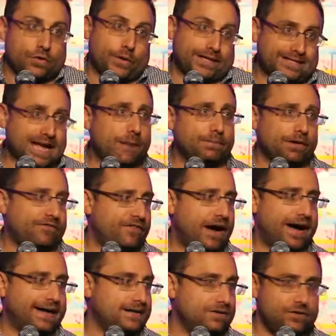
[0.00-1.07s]

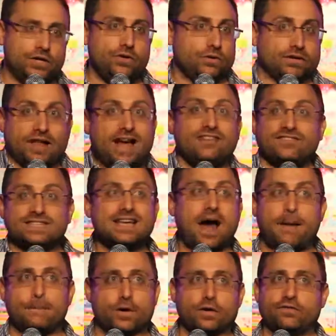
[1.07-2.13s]
exemplify, dude, life's
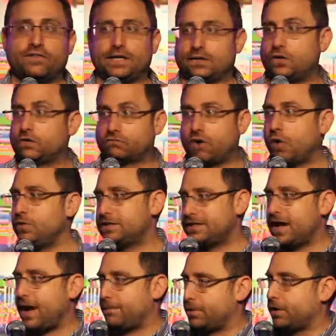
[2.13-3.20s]
not perfect, the
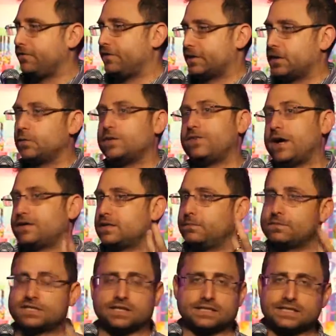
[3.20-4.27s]
road's not perfect, and we've had
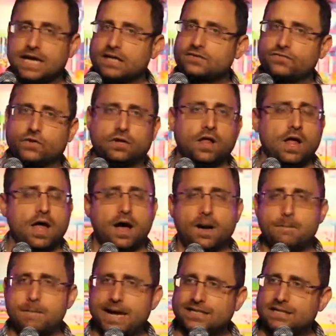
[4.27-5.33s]
some successful,
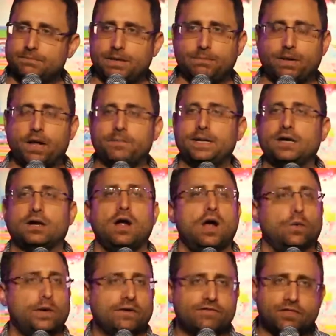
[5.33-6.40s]
amazing people up
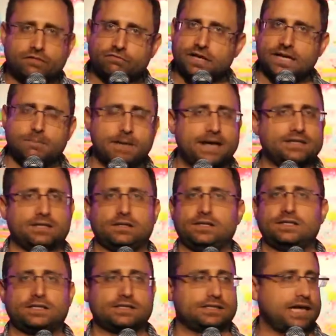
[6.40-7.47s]
here. We have 3
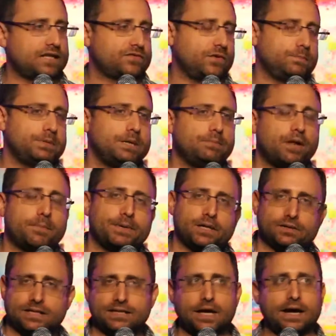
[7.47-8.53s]
amazingly successful people up
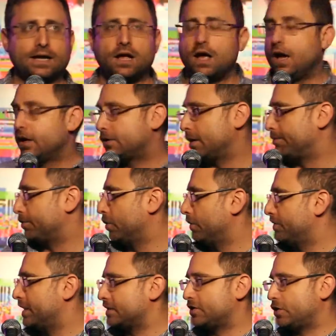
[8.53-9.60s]
here tonight to
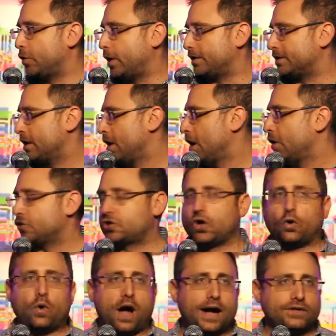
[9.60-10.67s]
prove this to us.
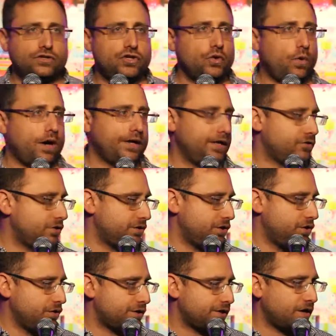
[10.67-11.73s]
So I do want to
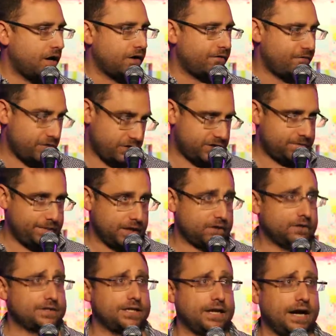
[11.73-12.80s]
introduce our first
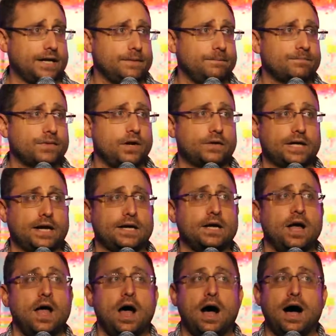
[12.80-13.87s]
speaker tonight, okay?